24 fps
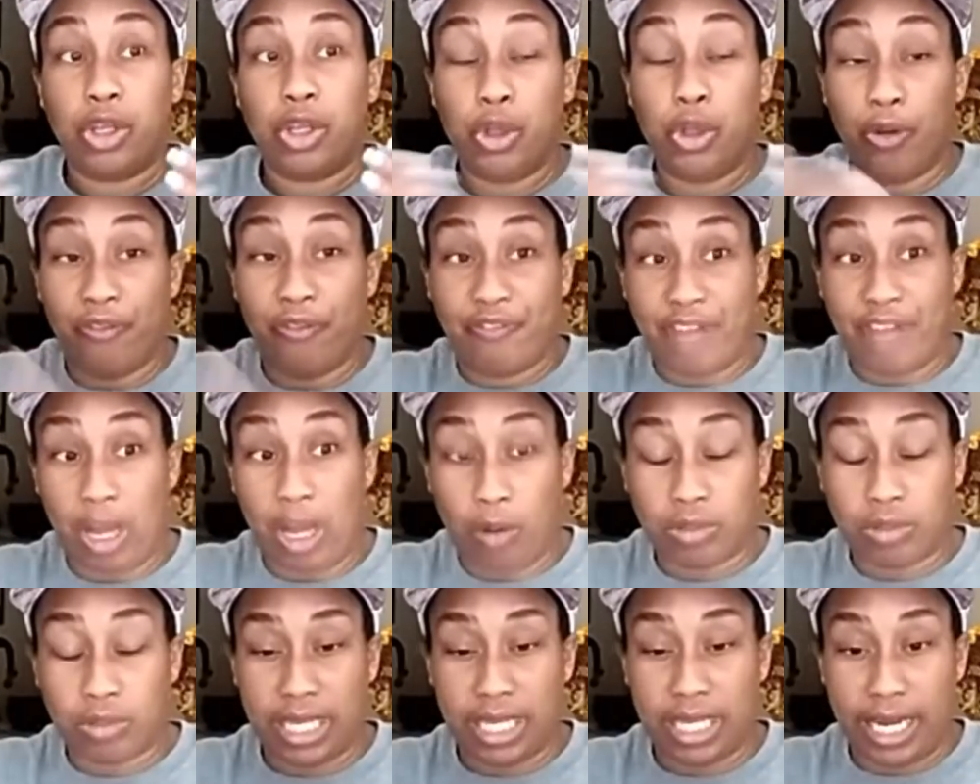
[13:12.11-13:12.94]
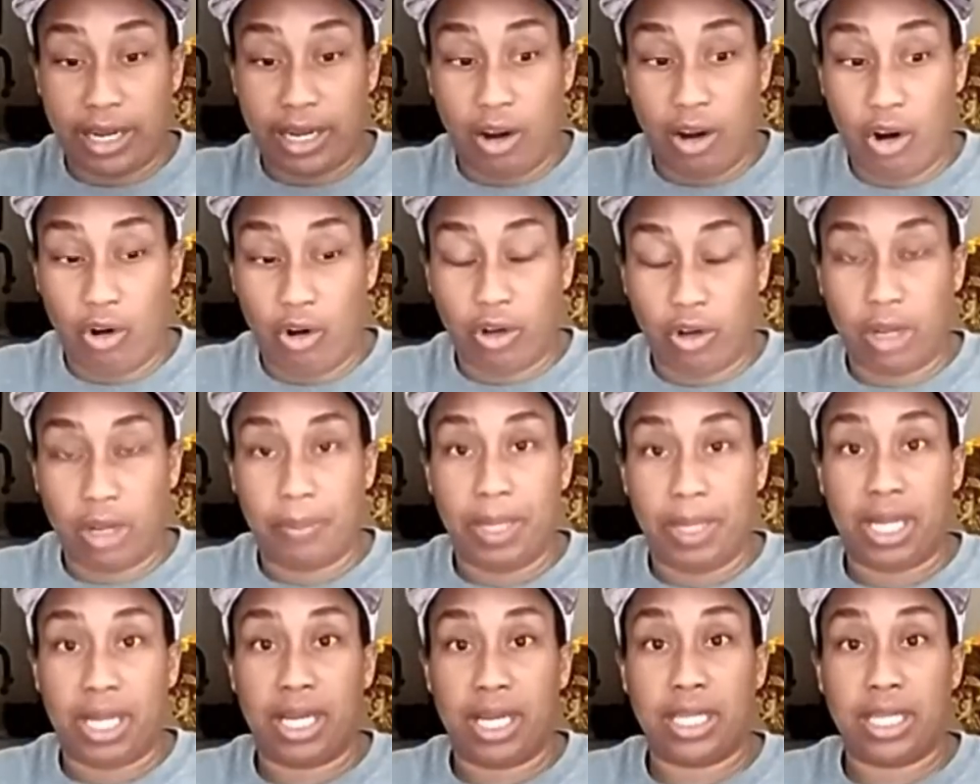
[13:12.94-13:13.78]
You felt it and heard
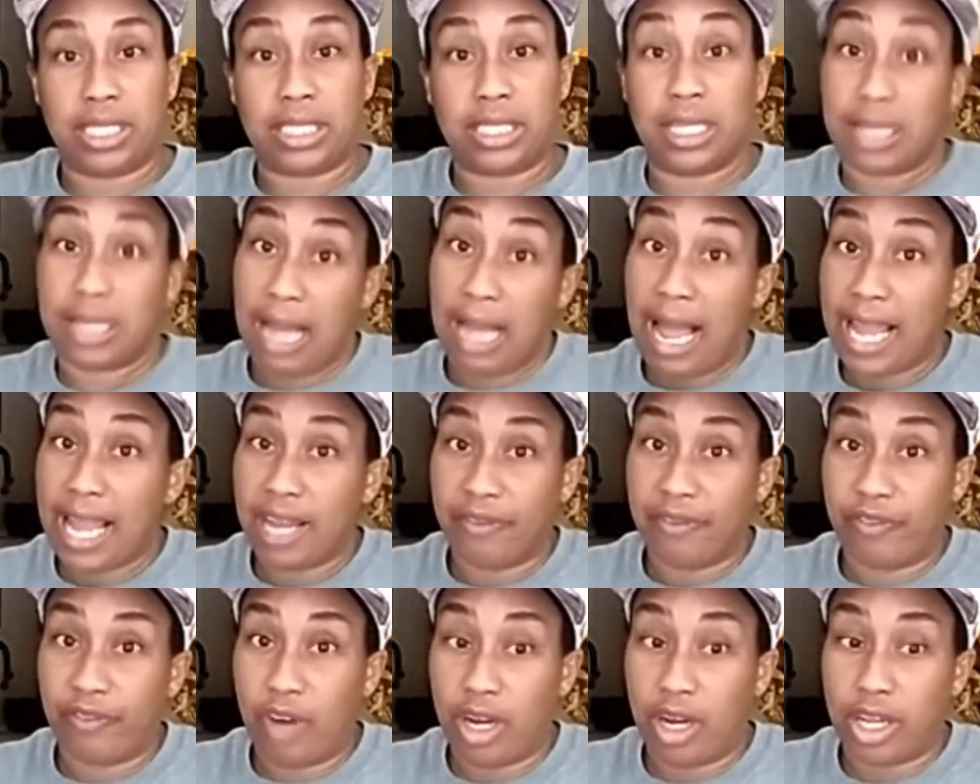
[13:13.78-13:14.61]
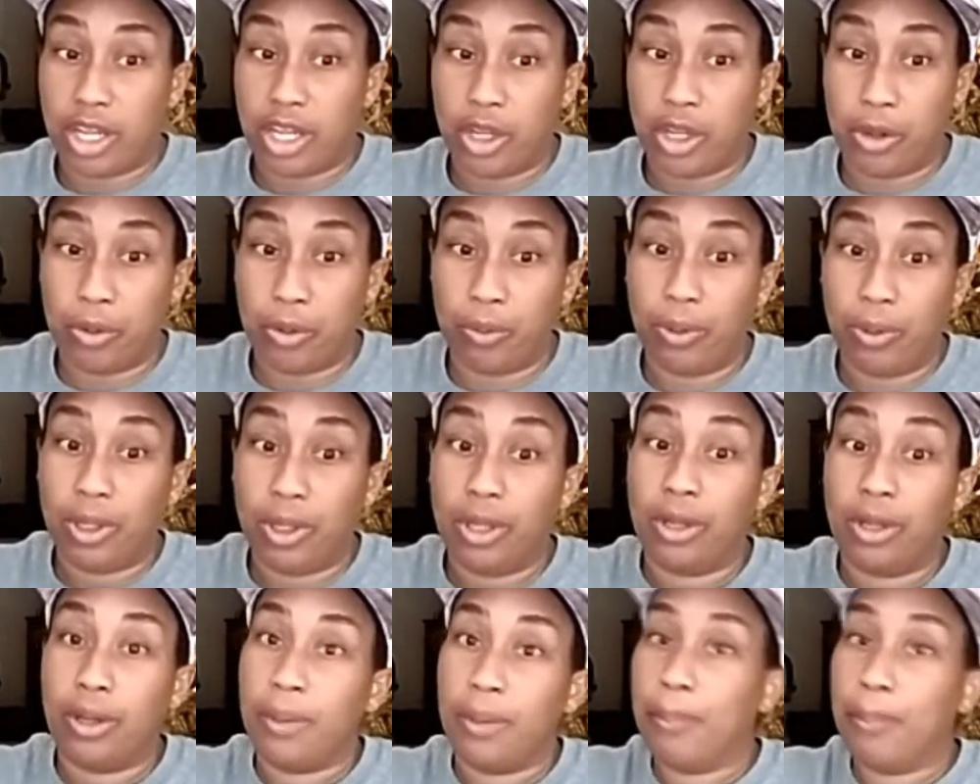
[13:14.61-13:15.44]
it because the guy in front of you
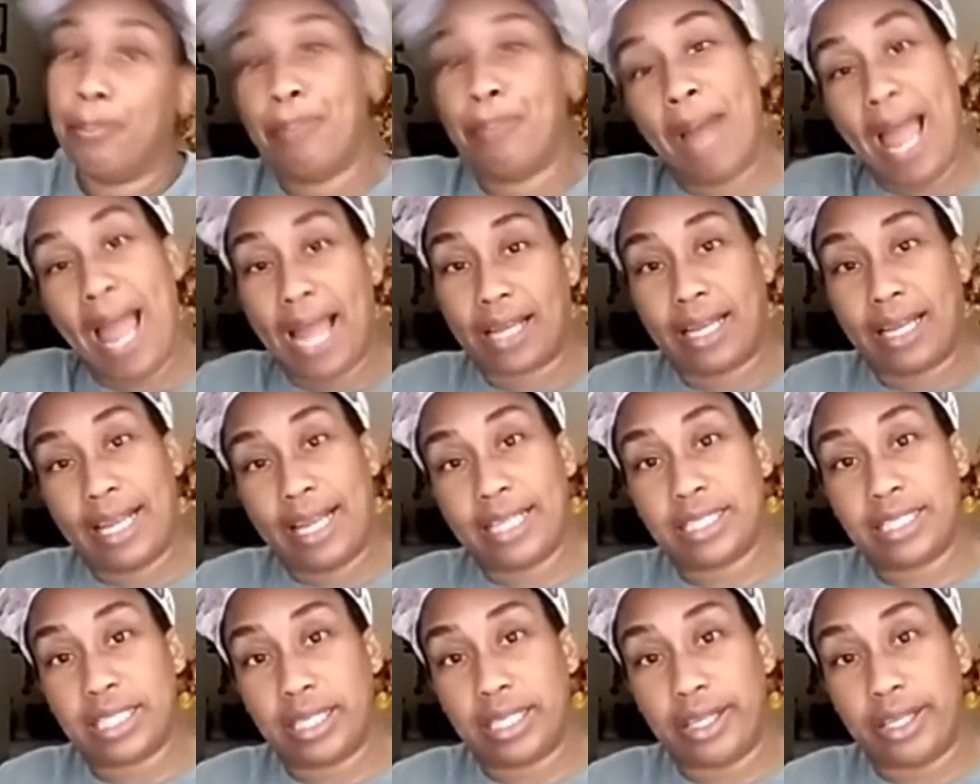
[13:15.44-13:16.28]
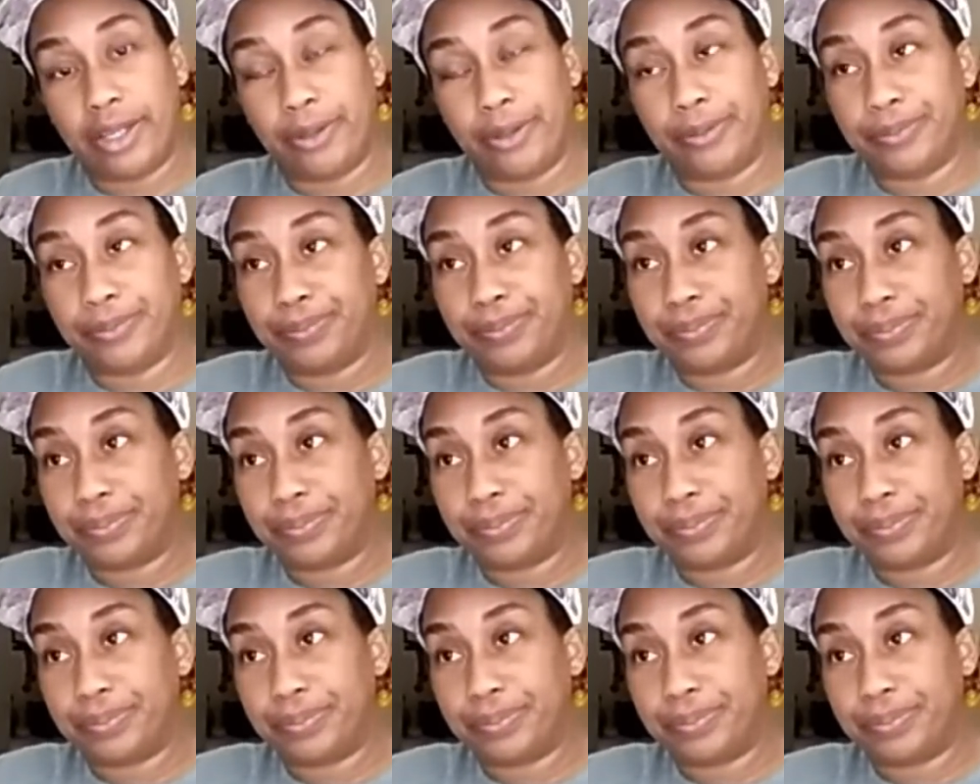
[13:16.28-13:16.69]
backed into you.